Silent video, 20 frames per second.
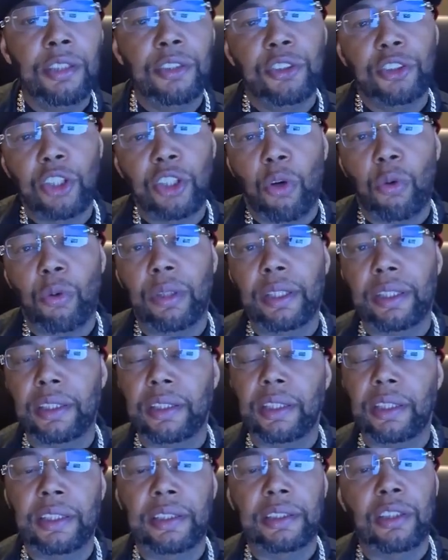So
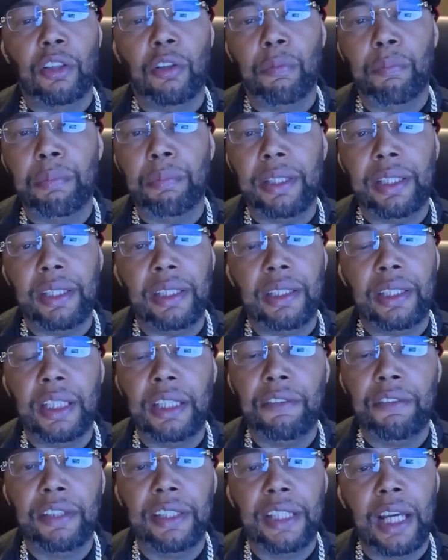it's gonna be
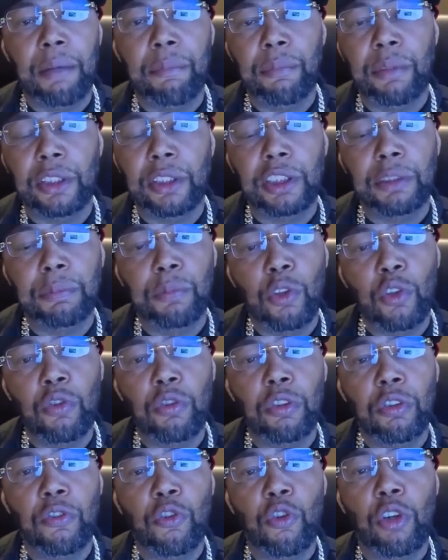even that much
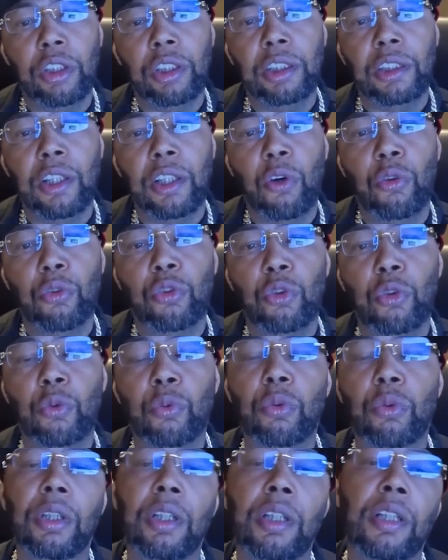smoother for it to go
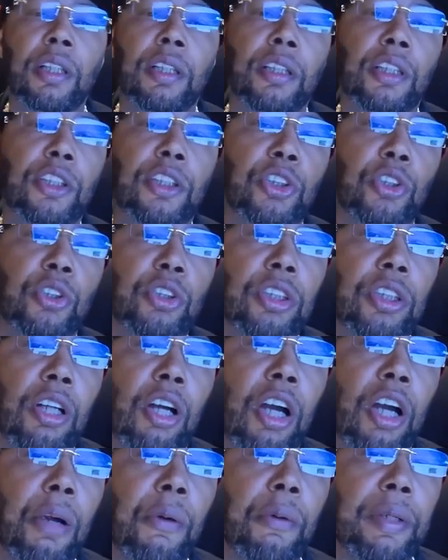through, because you should
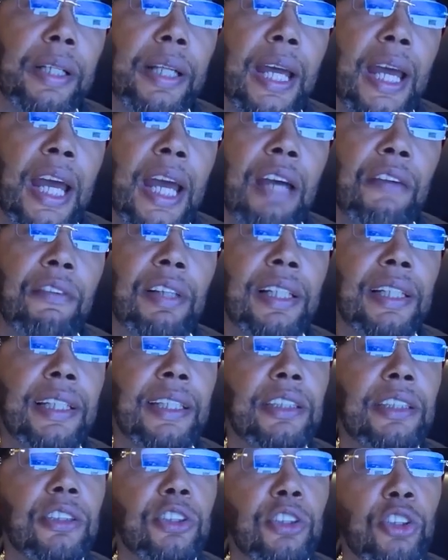already have at
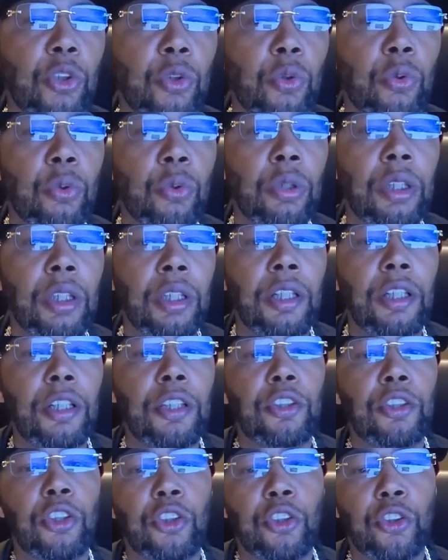least 2
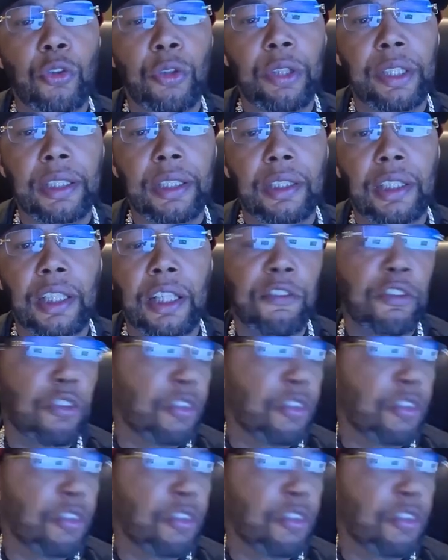to 3. If